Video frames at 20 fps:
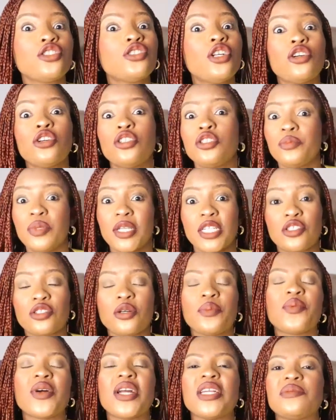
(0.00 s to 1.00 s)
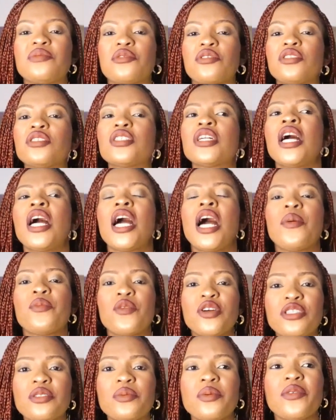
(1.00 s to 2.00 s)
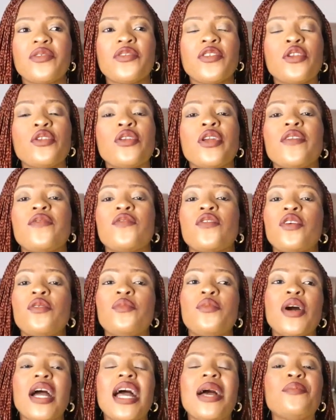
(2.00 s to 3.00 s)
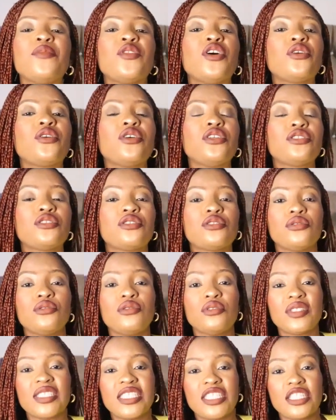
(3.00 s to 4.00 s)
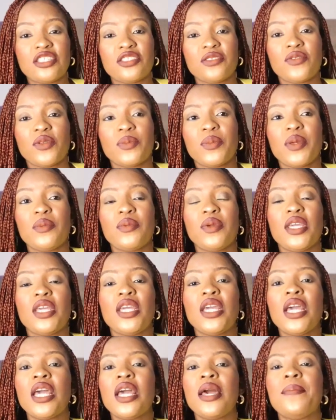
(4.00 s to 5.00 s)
It's not going to be a surprise because I'm going to be fully involved, but I'm not going to know the gender of the baby.